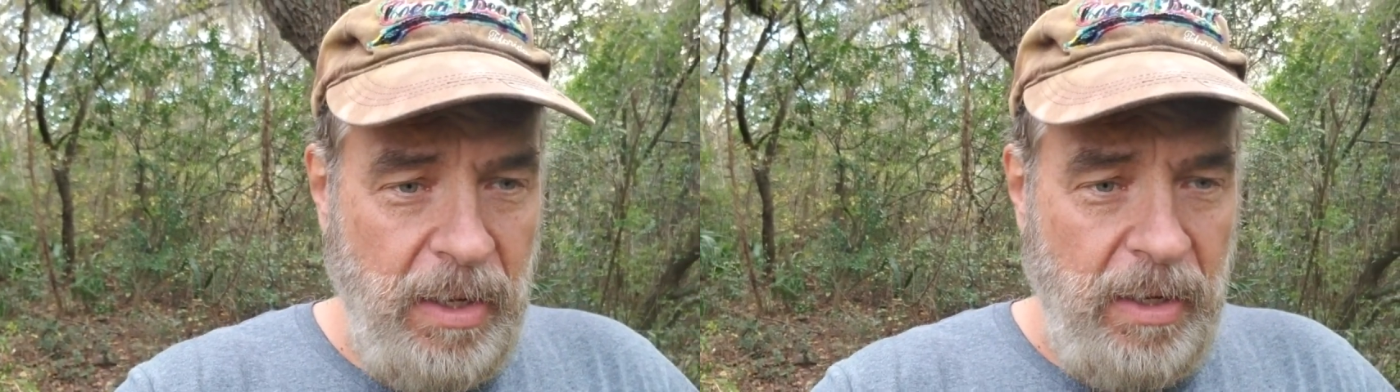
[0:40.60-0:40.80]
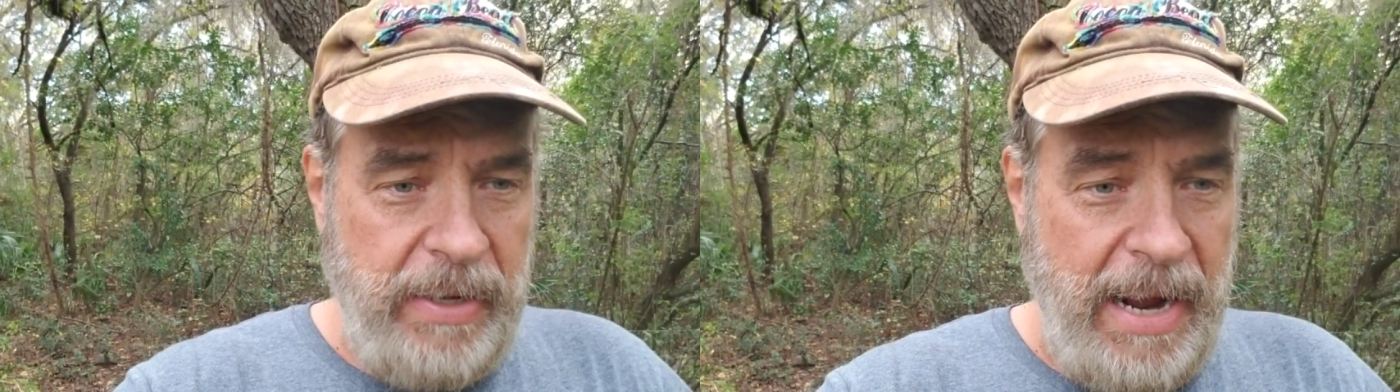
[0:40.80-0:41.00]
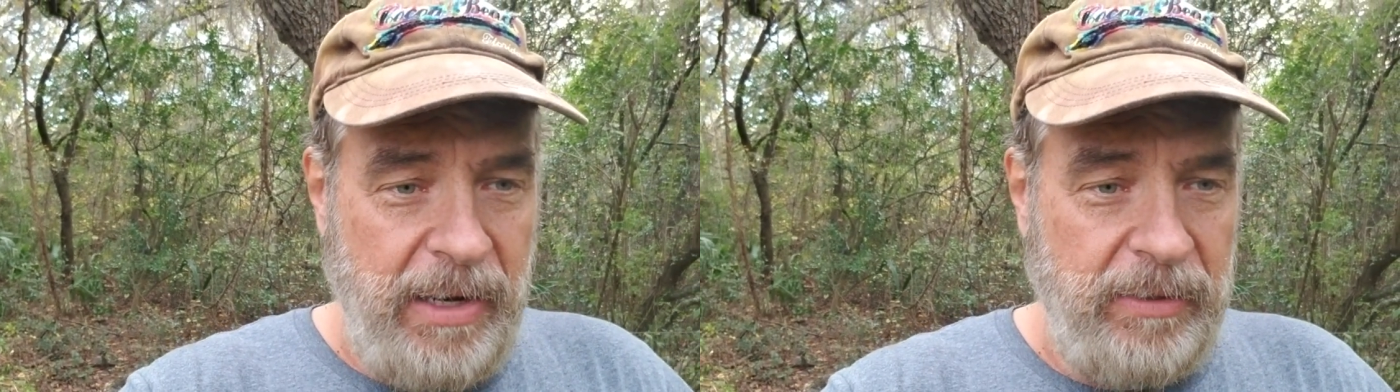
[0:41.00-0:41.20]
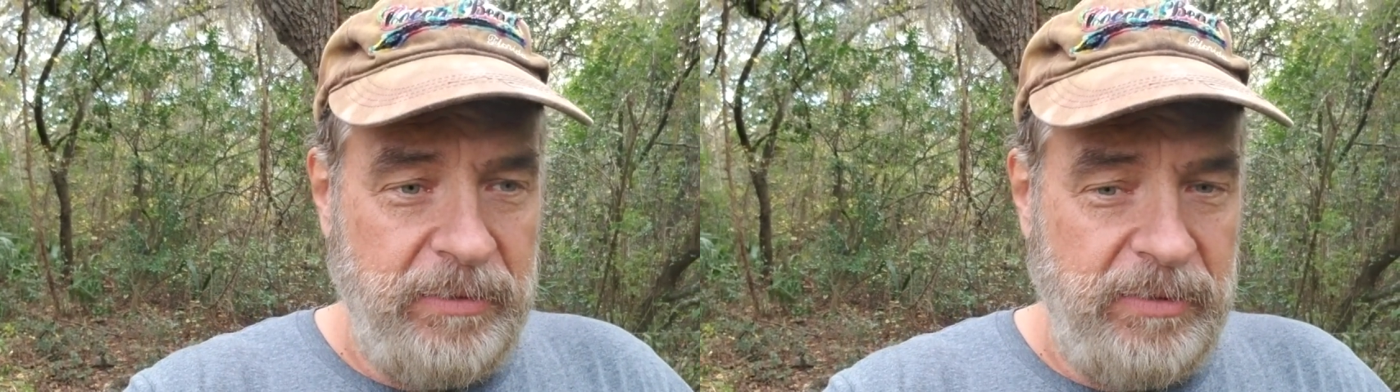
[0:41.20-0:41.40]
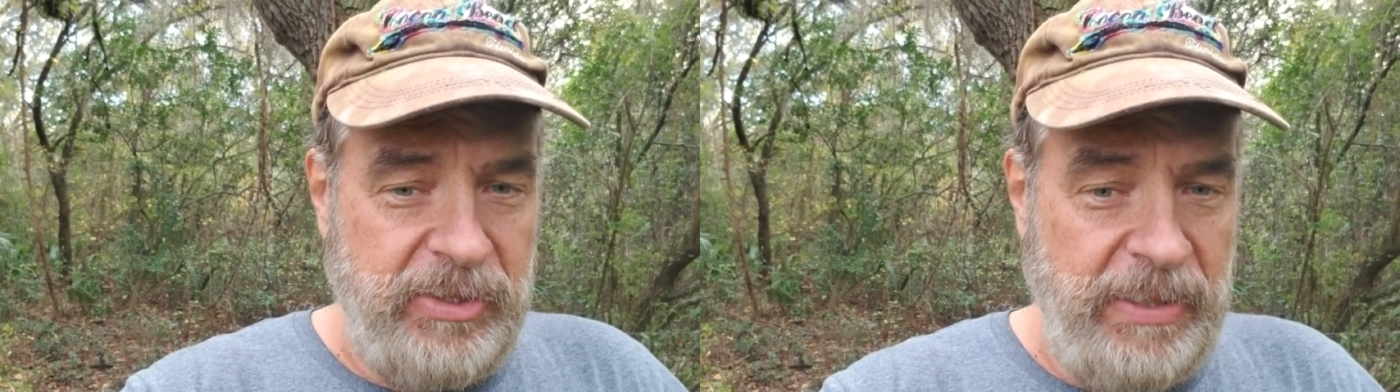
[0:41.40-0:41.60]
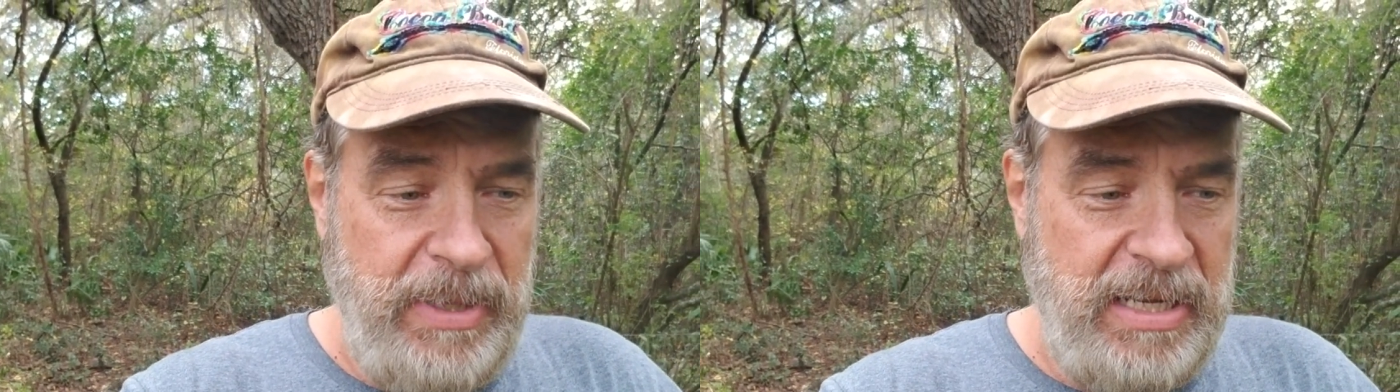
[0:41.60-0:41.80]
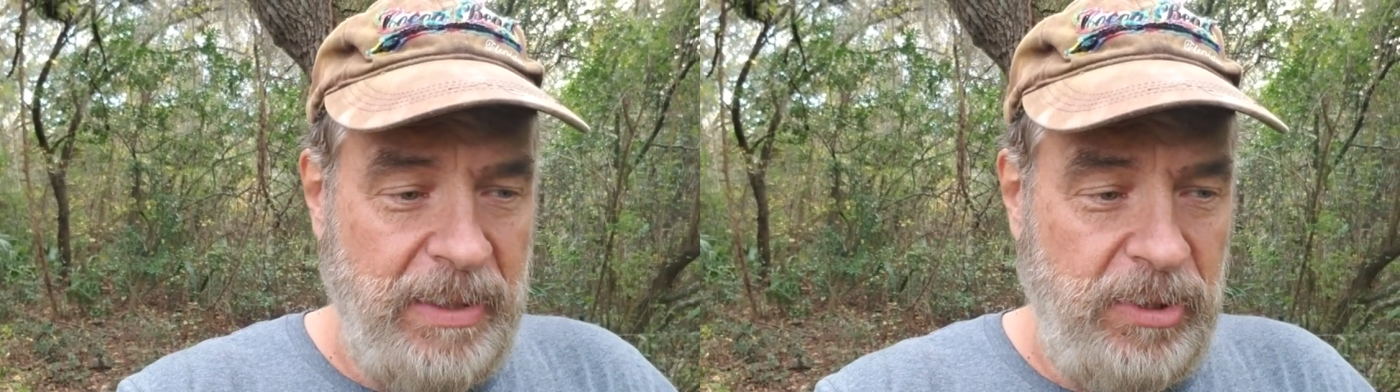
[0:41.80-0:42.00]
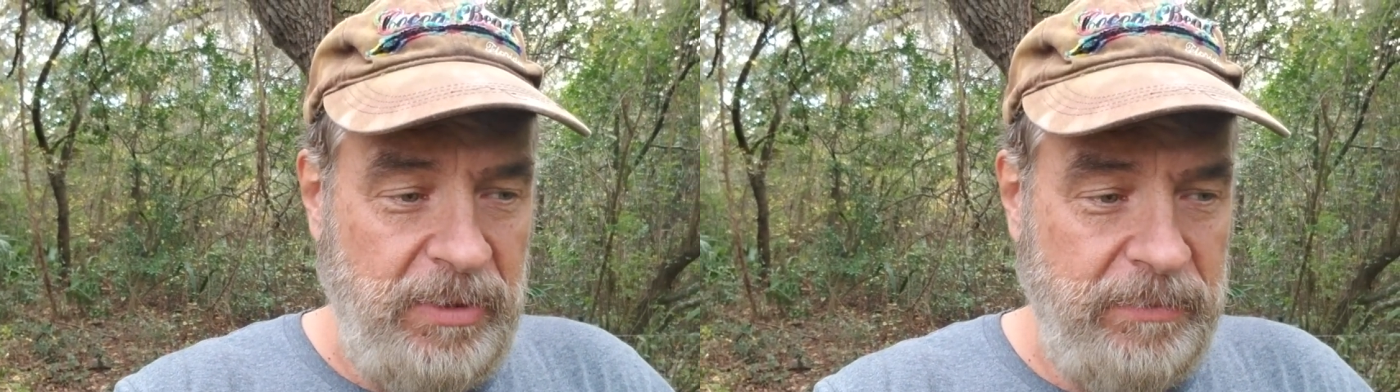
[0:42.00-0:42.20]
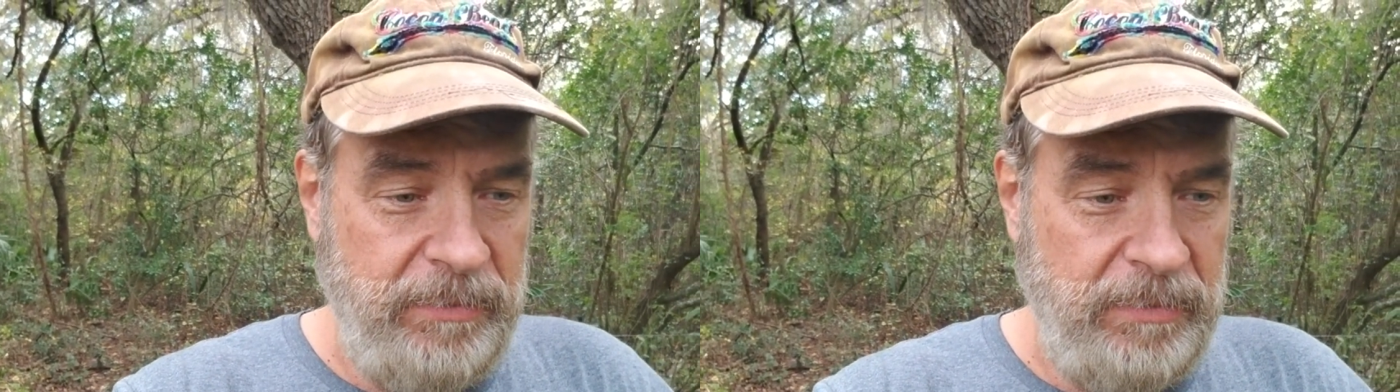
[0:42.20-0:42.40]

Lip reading: Now, Jimmy Kimmel